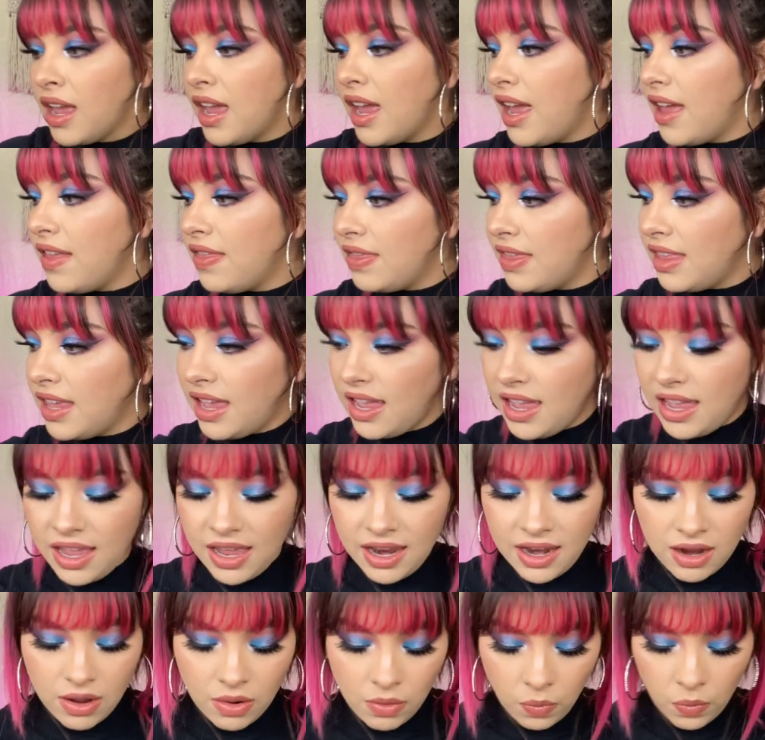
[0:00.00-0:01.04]
and
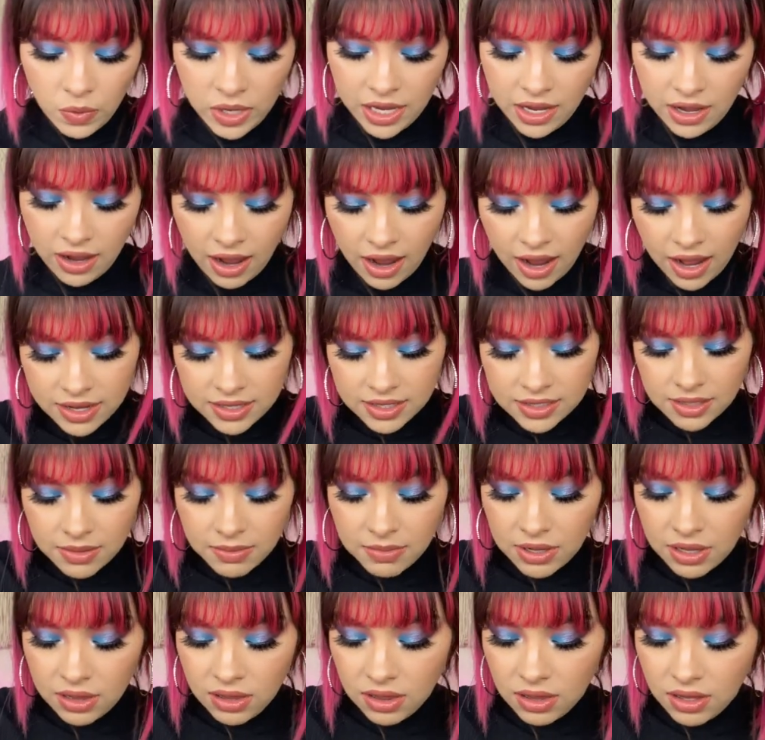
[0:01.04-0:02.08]
then we got
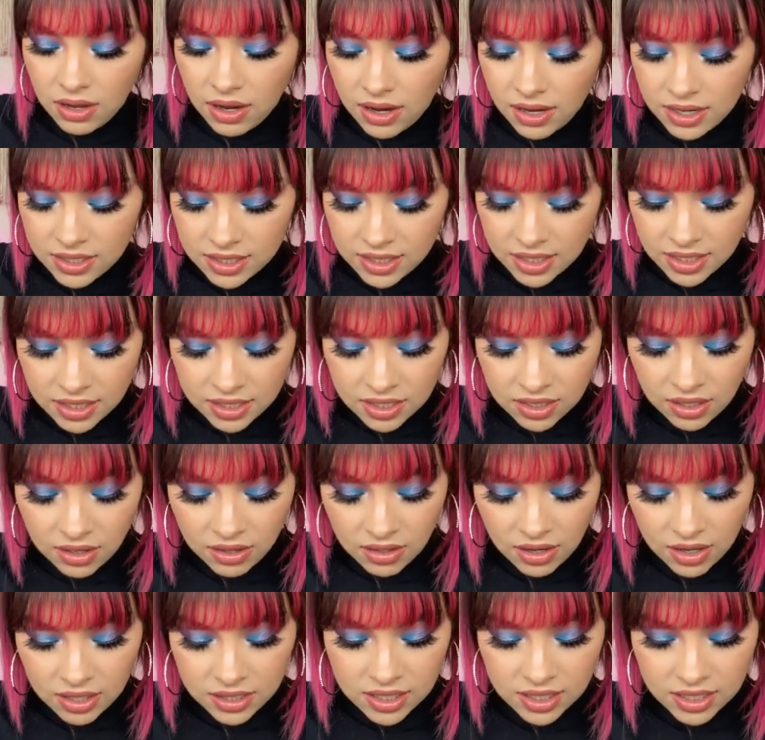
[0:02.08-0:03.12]
some glosses. The
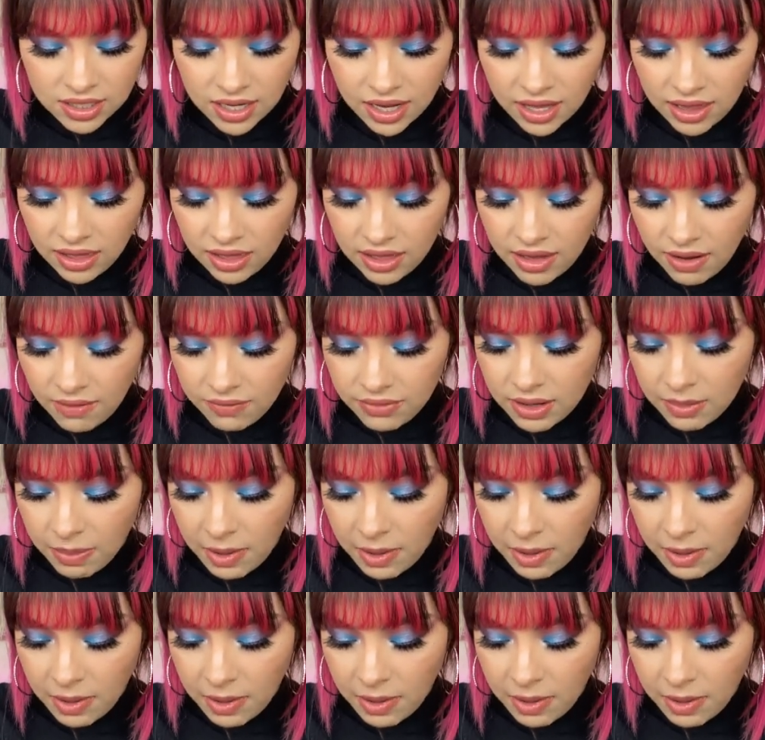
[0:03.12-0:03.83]
glosses I love the